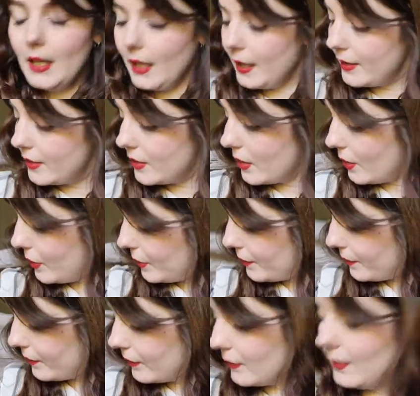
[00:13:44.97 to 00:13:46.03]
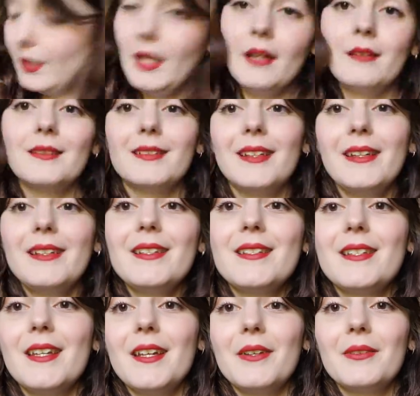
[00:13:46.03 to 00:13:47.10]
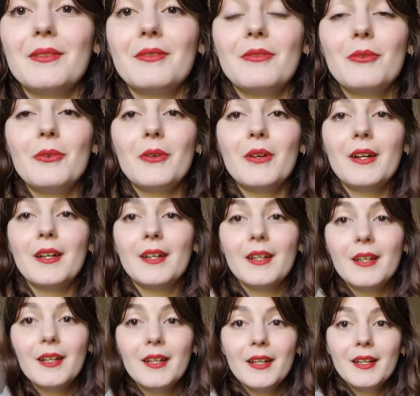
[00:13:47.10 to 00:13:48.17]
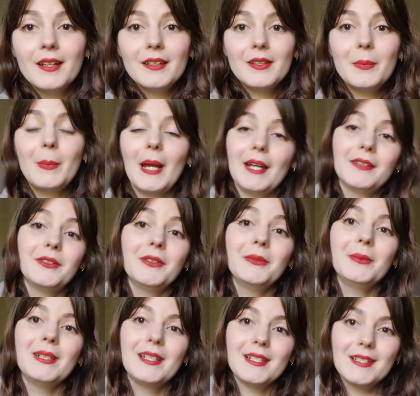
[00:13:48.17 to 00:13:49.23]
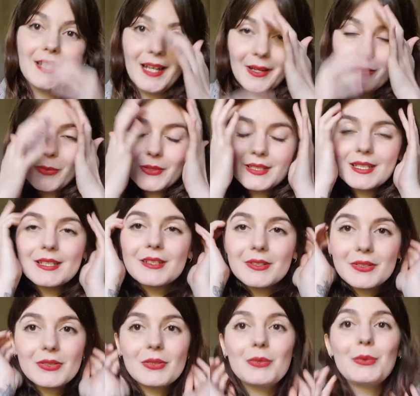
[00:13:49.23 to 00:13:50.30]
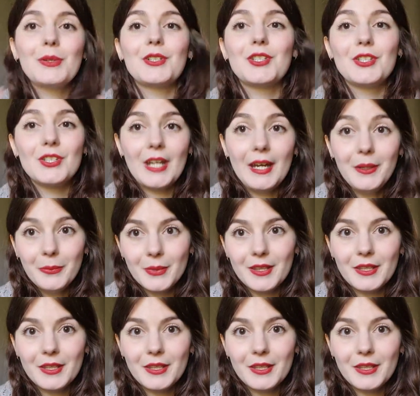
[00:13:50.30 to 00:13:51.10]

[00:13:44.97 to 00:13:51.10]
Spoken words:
So yeah, that is it for the pattern release I wanted to share with